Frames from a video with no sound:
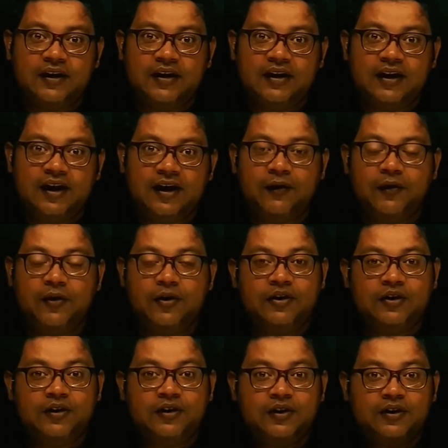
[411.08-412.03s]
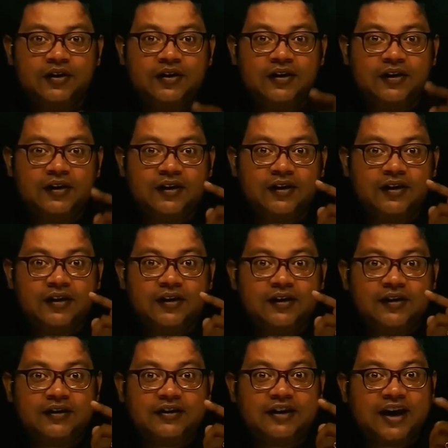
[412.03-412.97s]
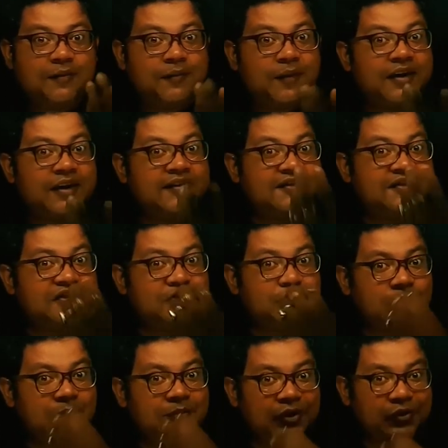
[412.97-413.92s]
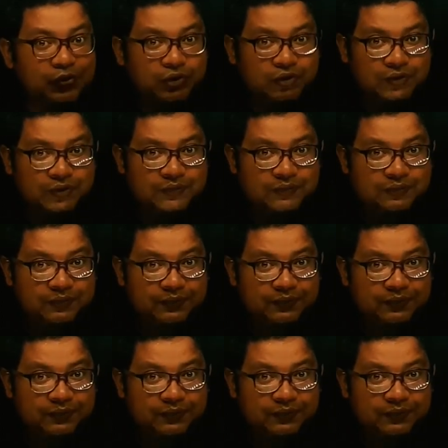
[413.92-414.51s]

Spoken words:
Now, termites chew up the wood.